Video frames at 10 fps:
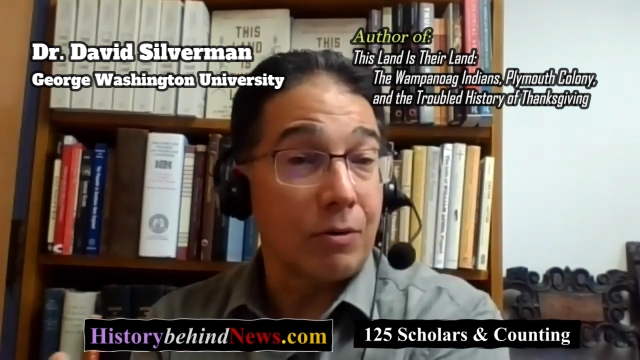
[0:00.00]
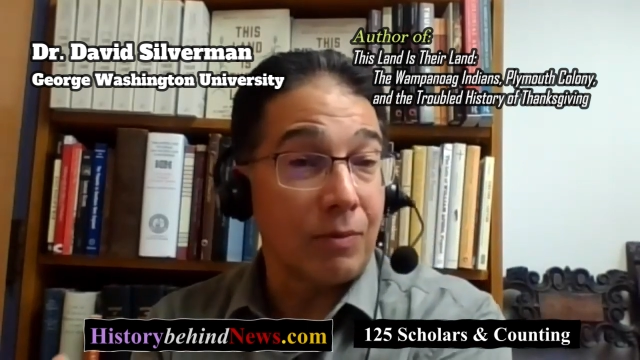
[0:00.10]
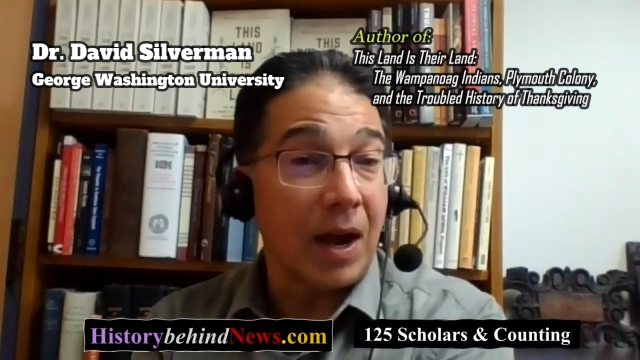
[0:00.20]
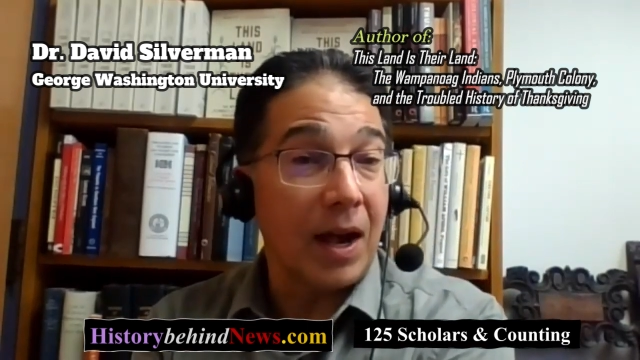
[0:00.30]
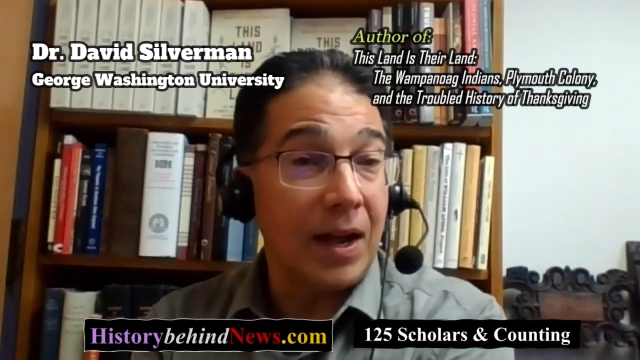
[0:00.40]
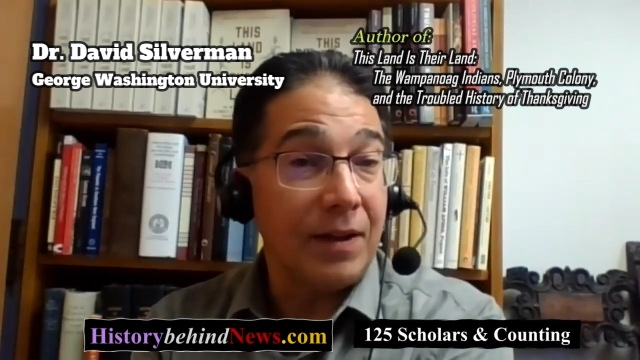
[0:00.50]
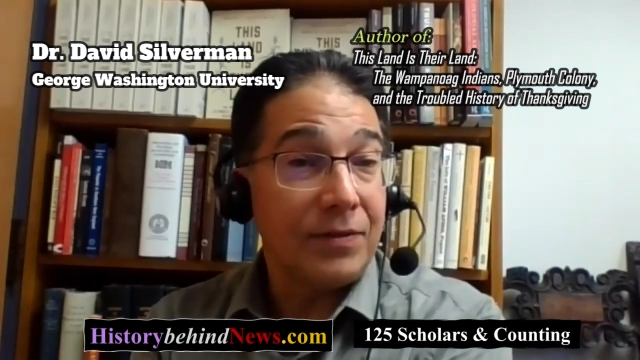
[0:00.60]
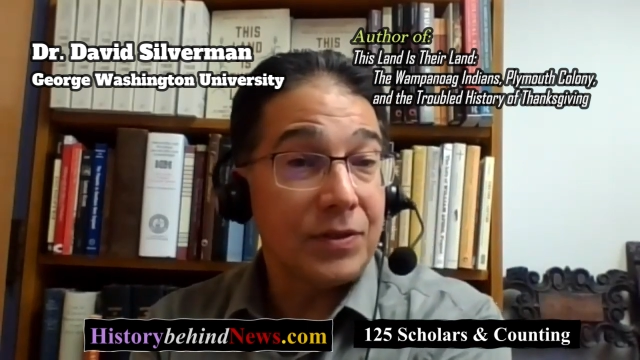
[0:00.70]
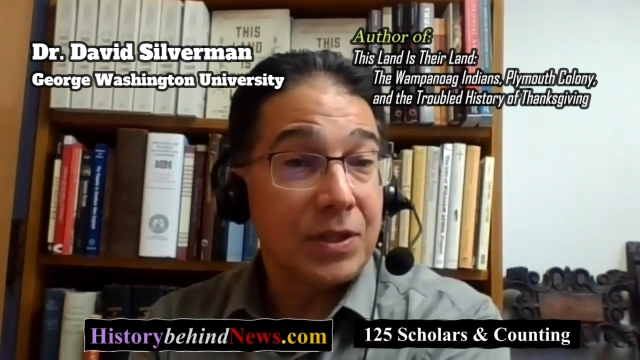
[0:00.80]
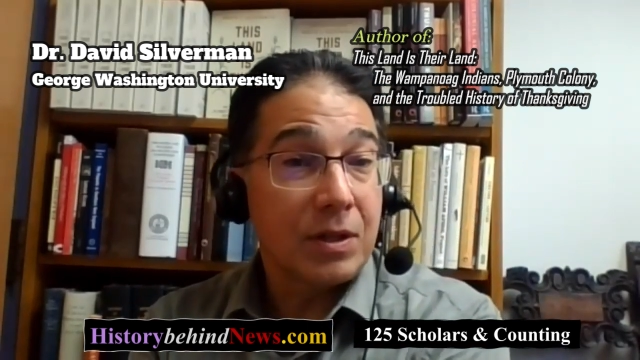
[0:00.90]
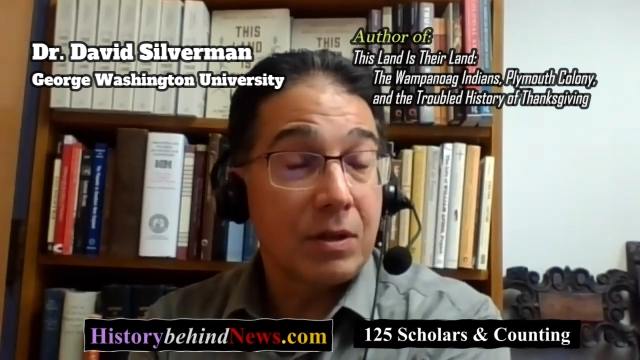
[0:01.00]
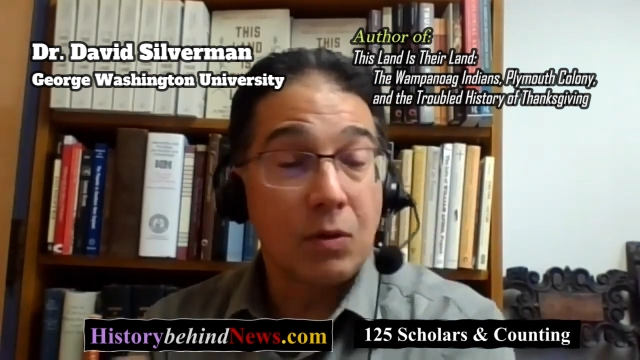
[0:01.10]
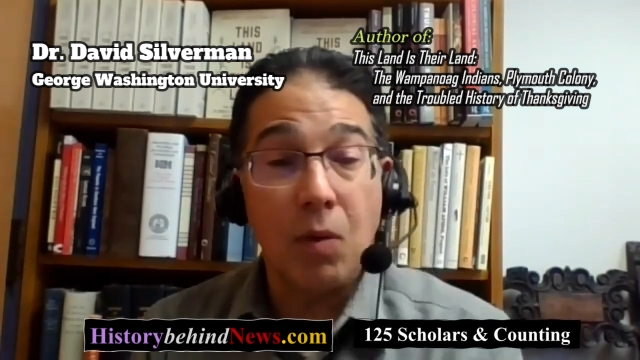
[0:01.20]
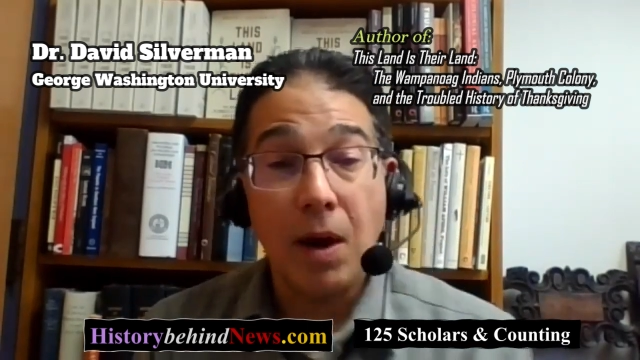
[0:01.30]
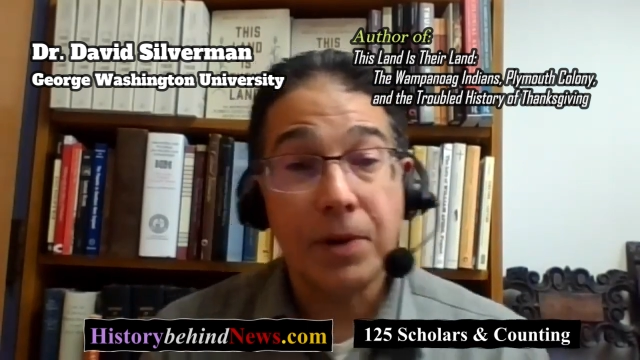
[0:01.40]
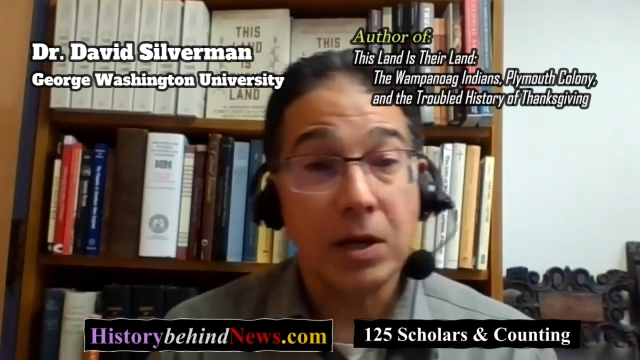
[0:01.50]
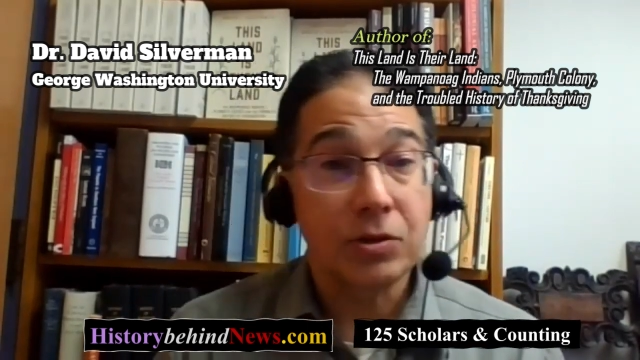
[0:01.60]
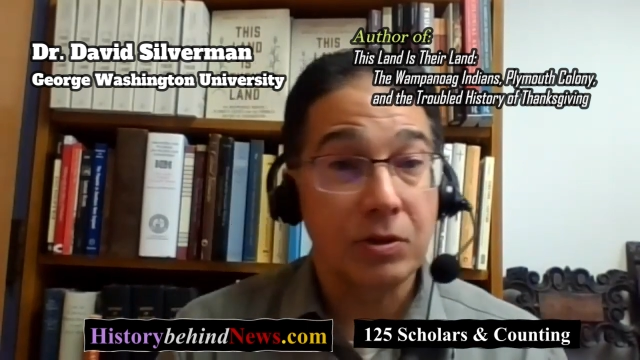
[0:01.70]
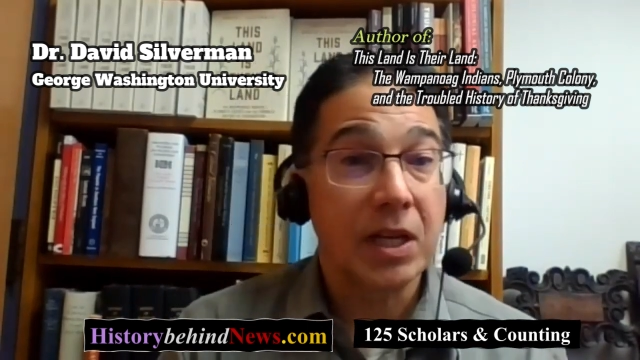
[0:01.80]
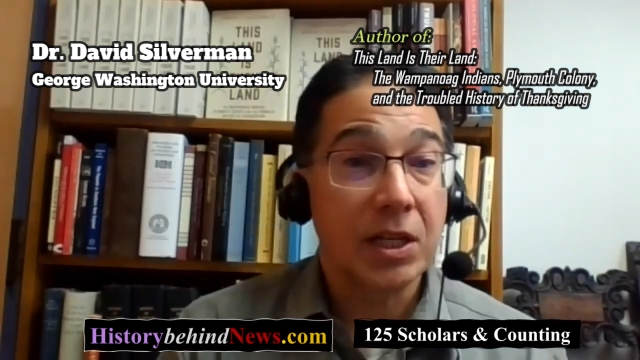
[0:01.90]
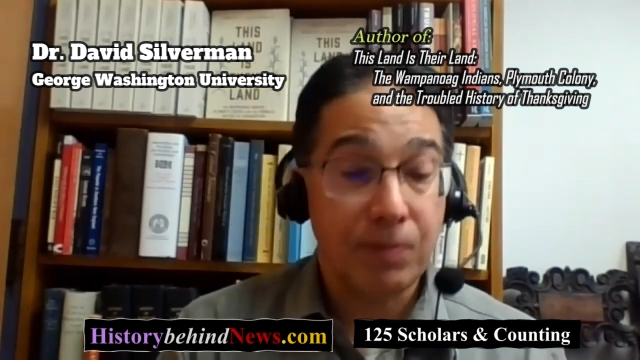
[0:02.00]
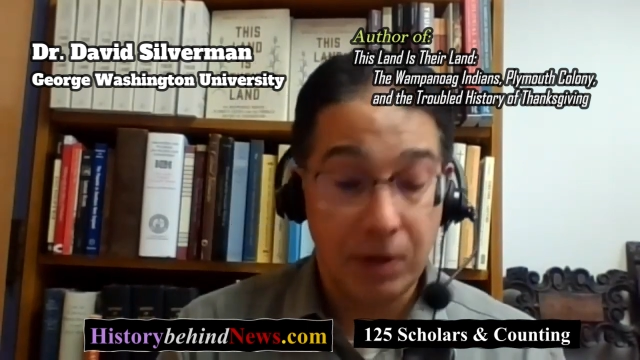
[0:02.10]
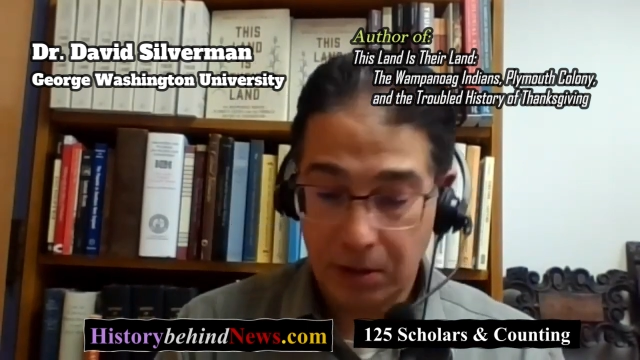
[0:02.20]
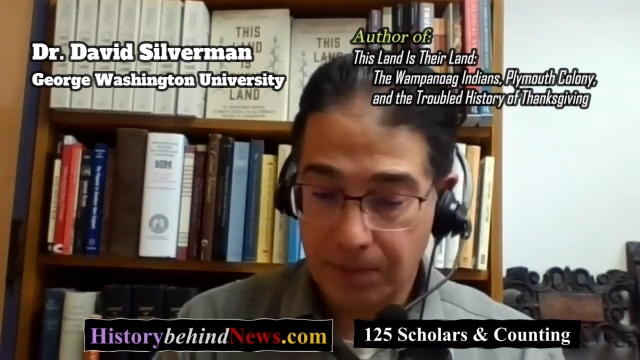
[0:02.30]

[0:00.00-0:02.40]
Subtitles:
arrives, the Wampanoags are desperate.